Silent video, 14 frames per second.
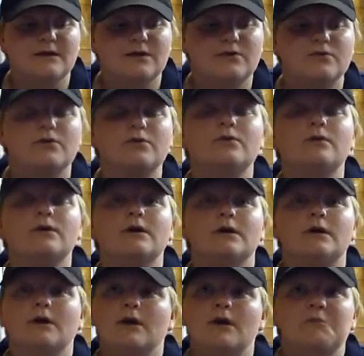Google
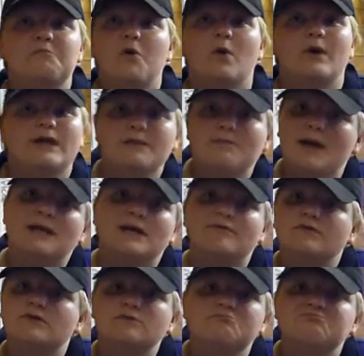or eBay
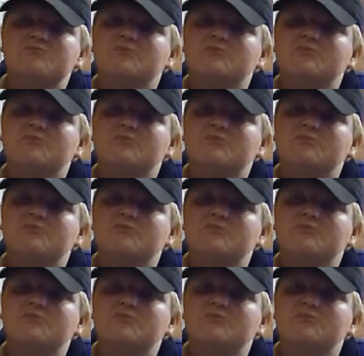even,